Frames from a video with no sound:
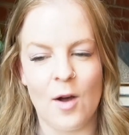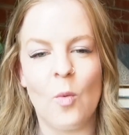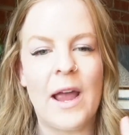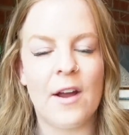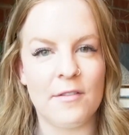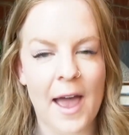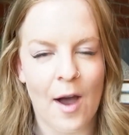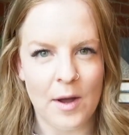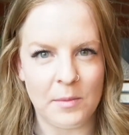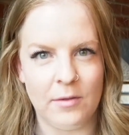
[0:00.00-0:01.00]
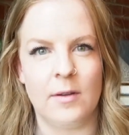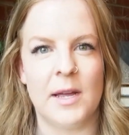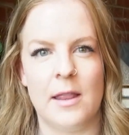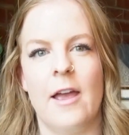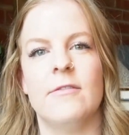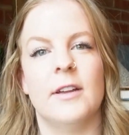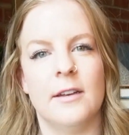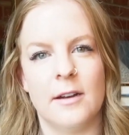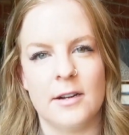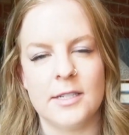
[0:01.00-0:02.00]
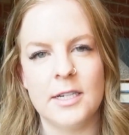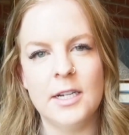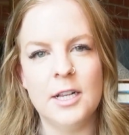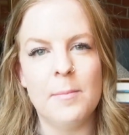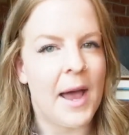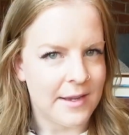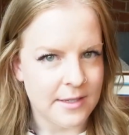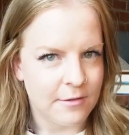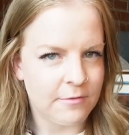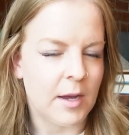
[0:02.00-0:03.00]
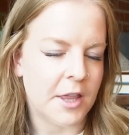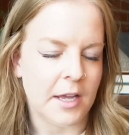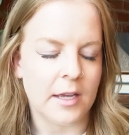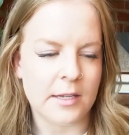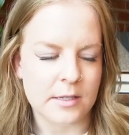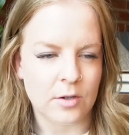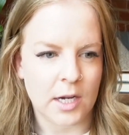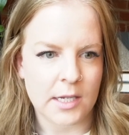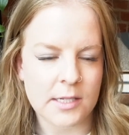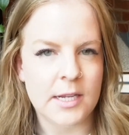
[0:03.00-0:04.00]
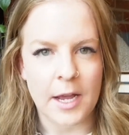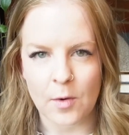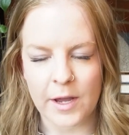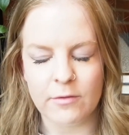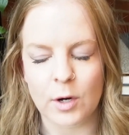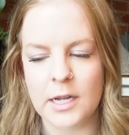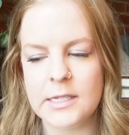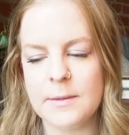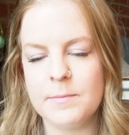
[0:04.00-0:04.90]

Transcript: of how I'm living my life and not passive, I think is a great takeaway for it.